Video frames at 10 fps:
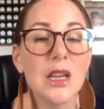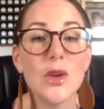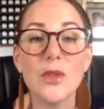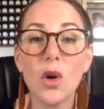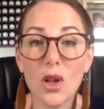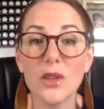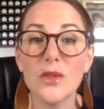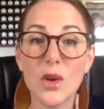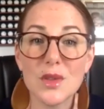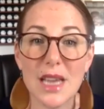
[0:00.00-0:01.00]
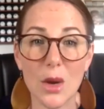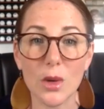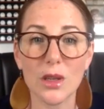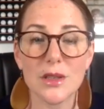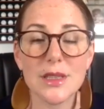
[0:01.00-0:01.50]
You have all of those
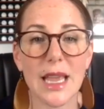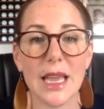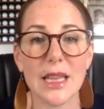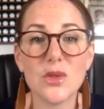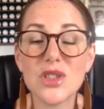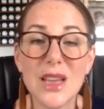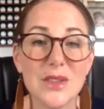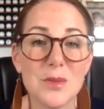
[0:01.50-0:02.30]
hours, and you just have